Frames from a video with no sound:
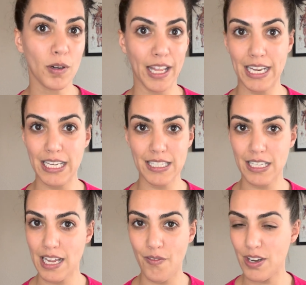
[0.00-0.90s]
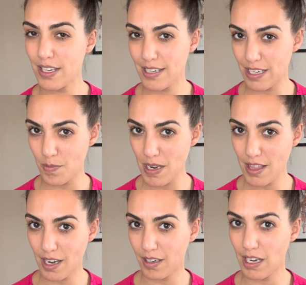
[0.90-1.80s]
if it doesn't need to be
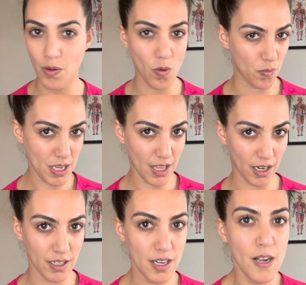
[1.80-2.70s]
there, it won't be there.